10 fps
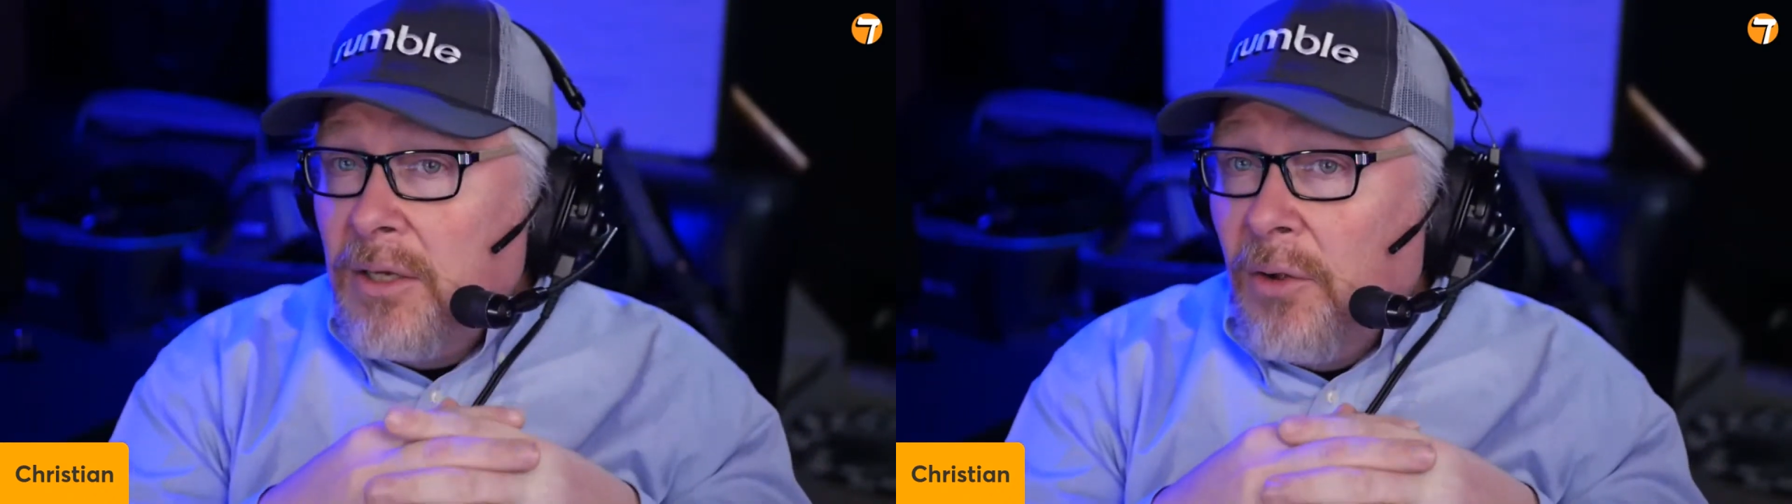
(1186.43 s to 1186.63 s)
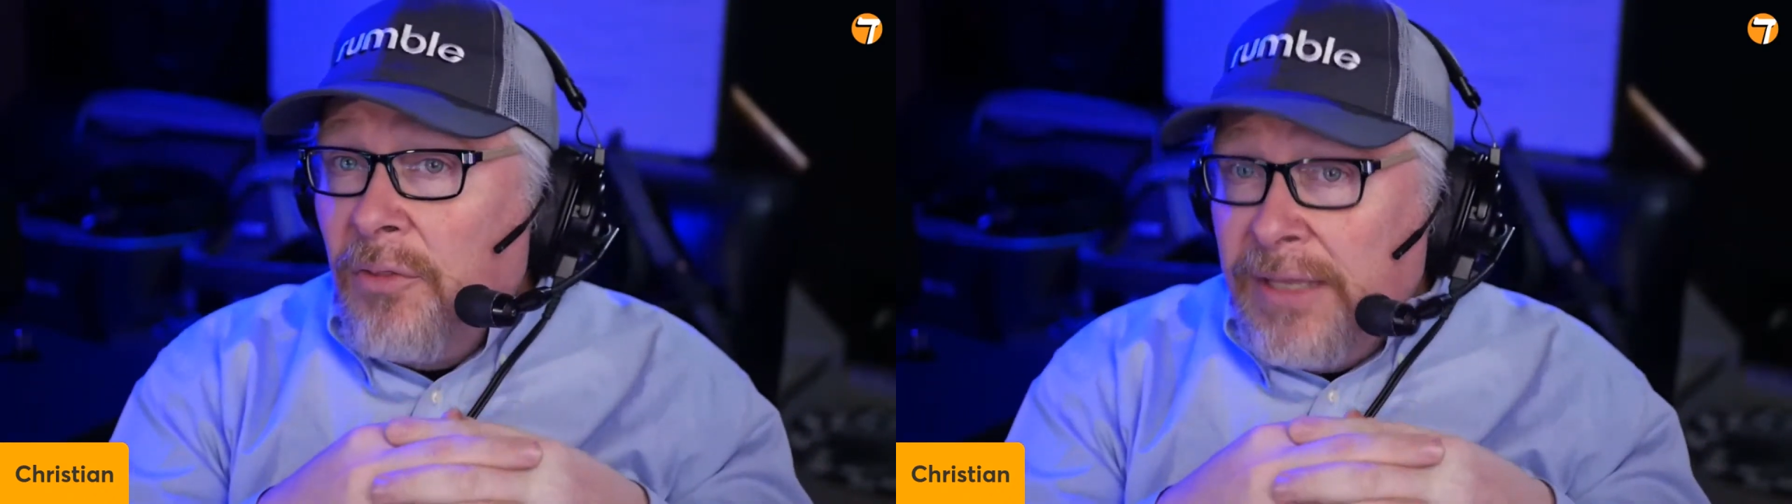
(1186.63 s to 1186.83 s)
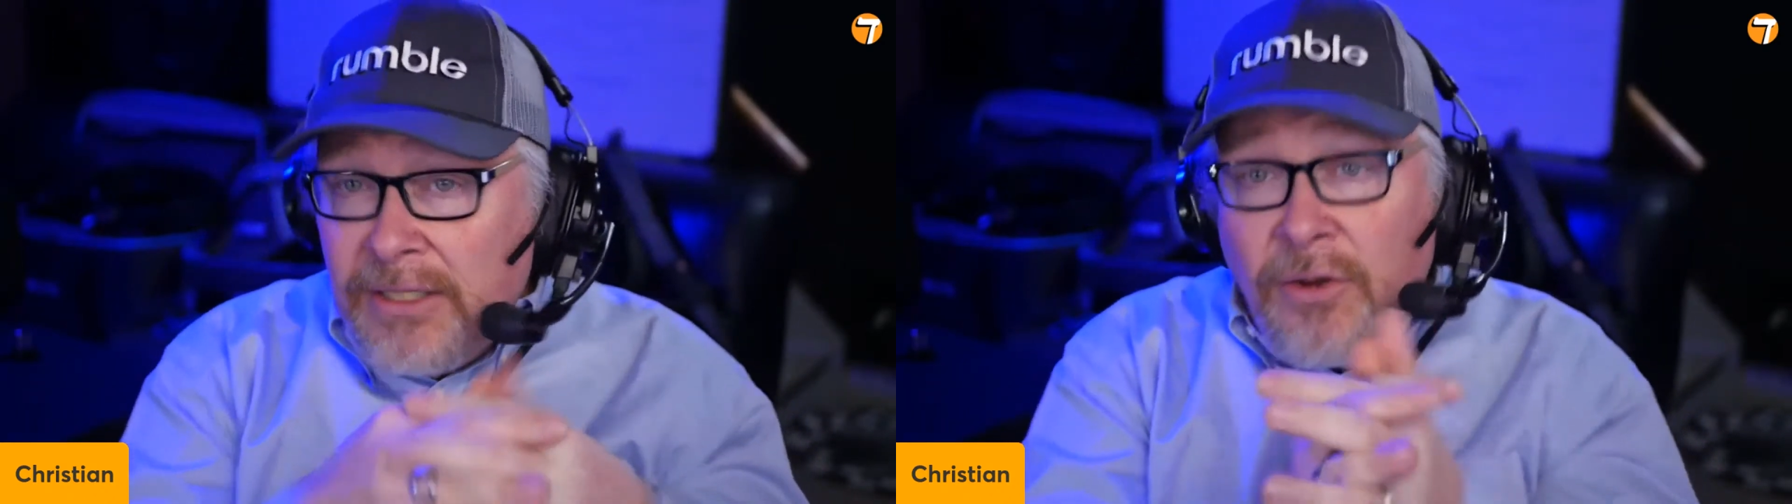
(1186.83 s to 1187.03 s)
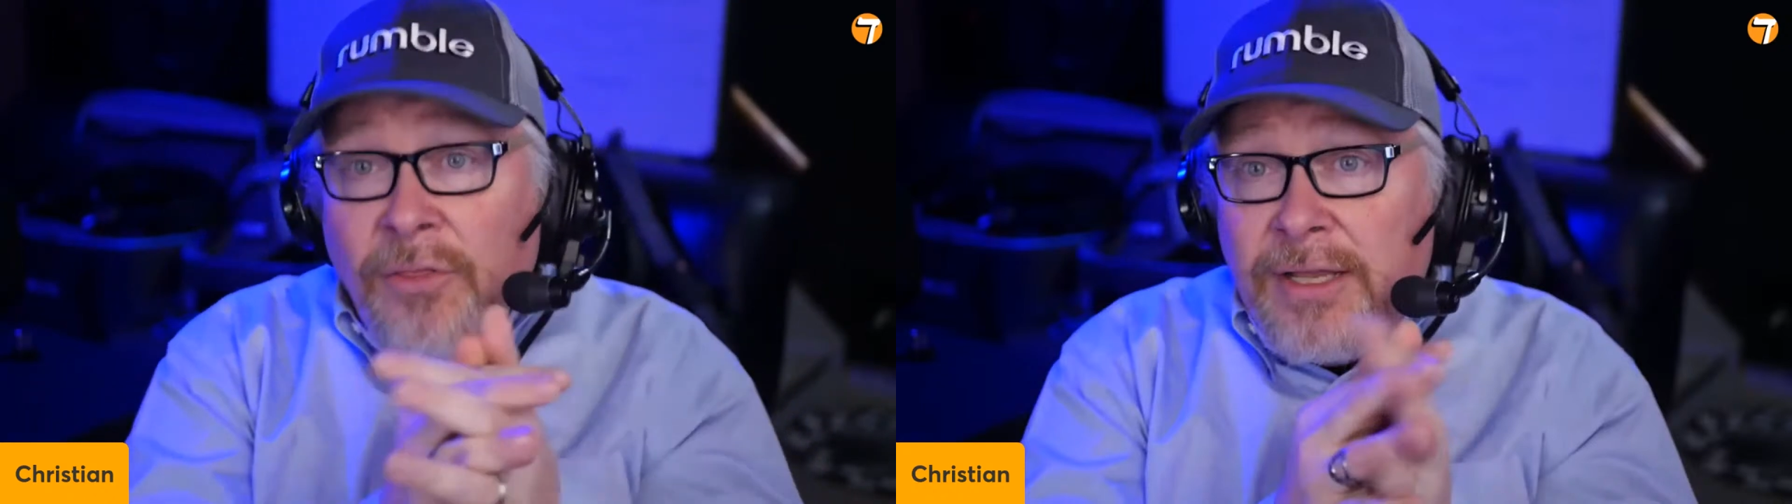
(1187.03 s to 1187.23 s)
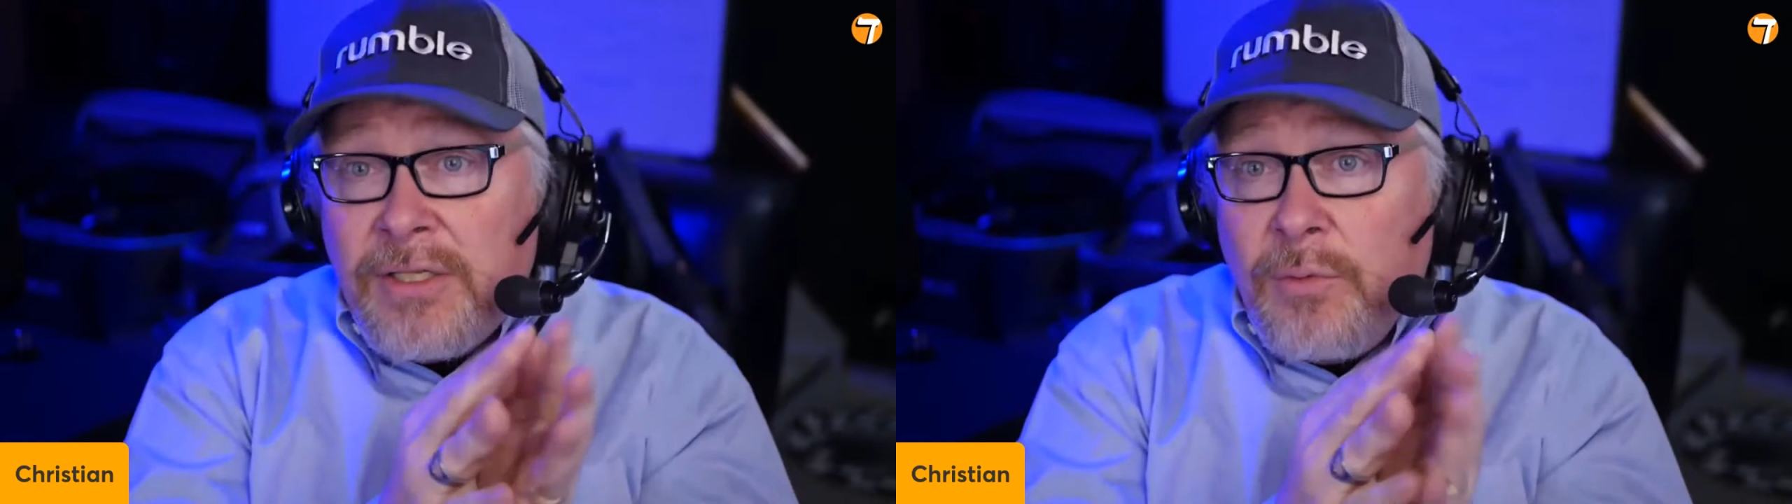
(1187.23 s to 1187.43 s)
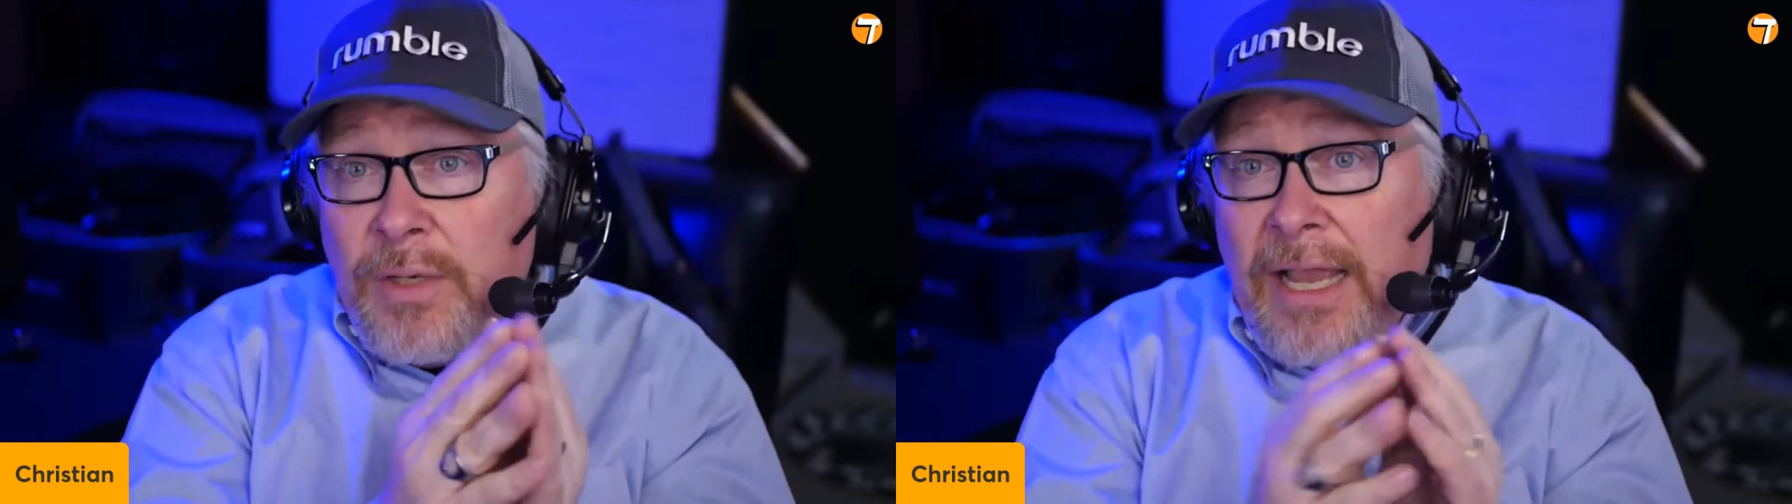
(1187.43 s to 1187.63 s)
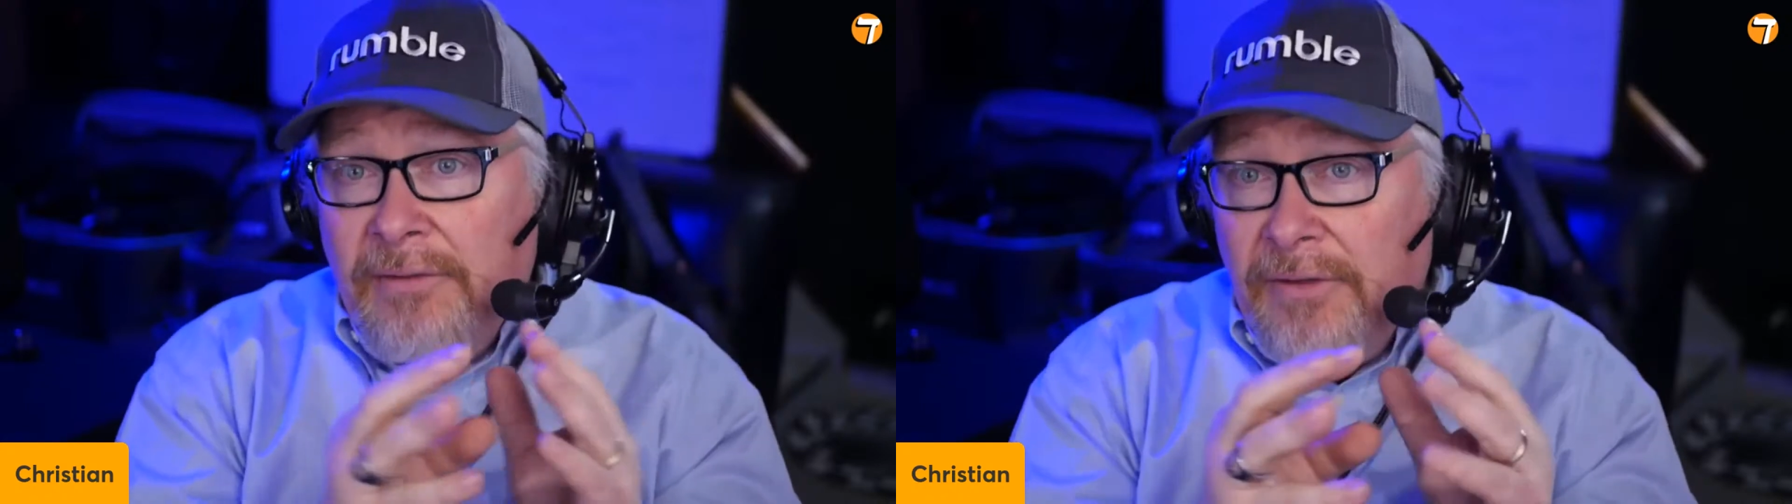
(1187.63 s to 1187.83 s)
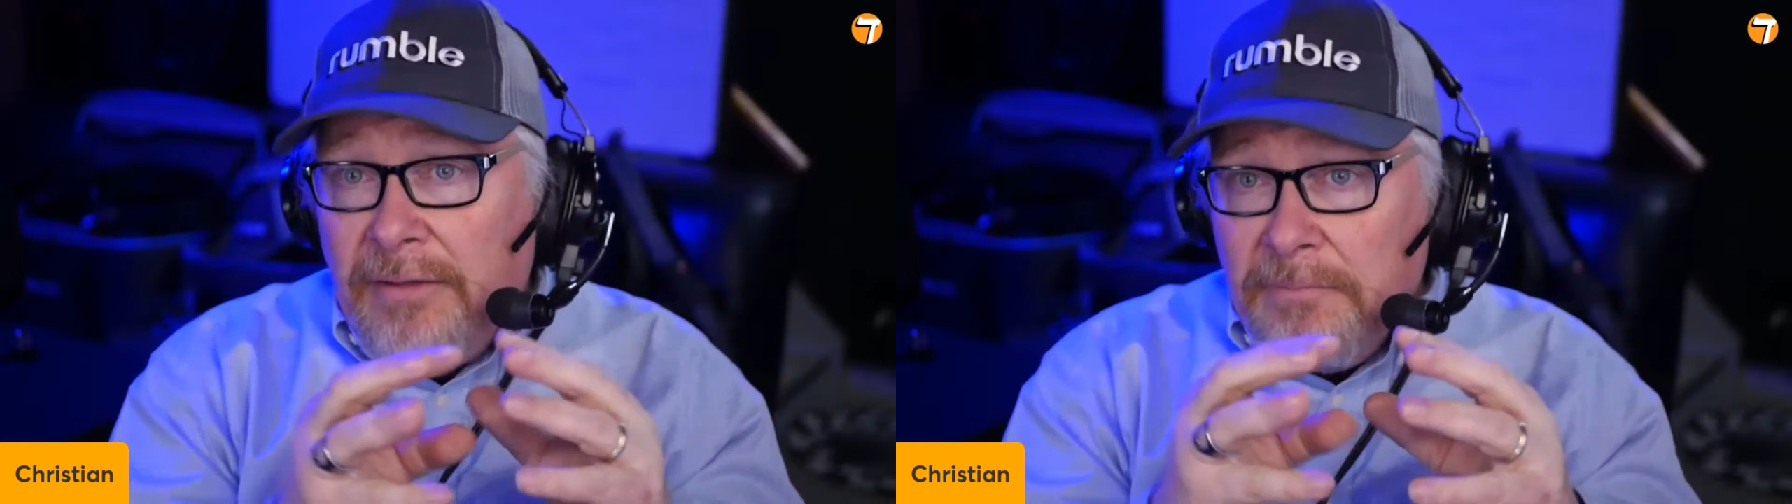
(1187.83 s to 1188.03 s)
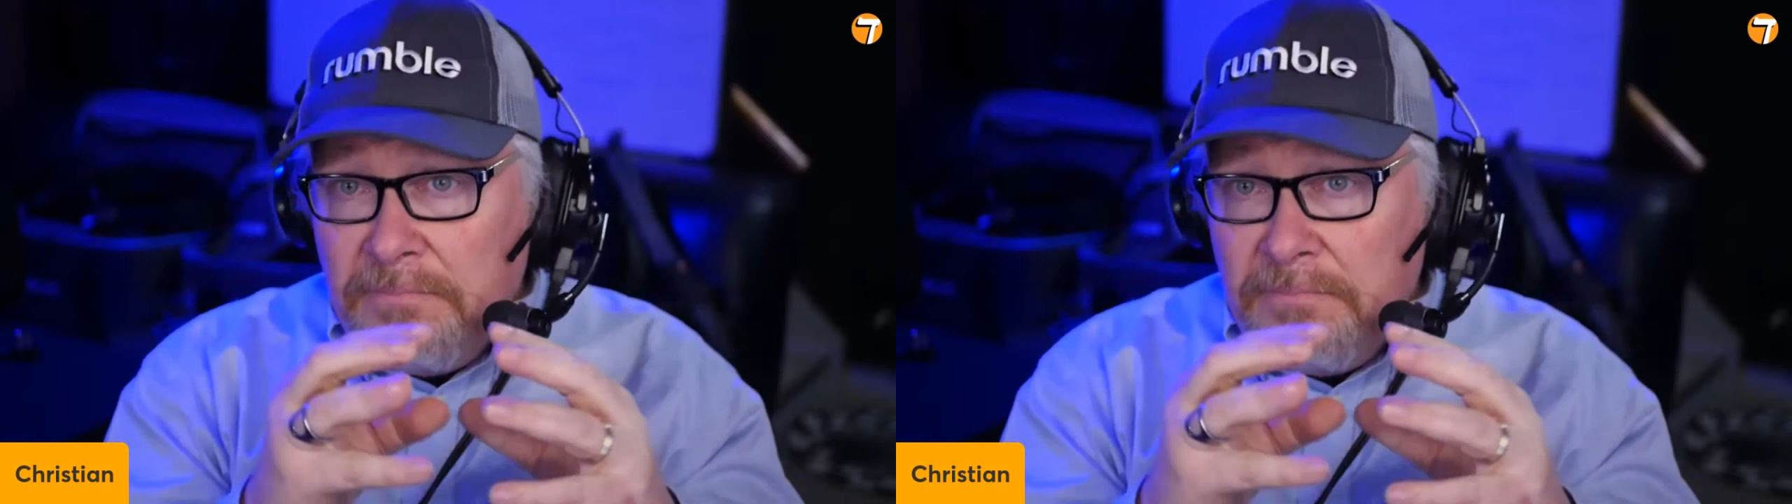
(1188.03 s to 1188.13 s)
these are things that we have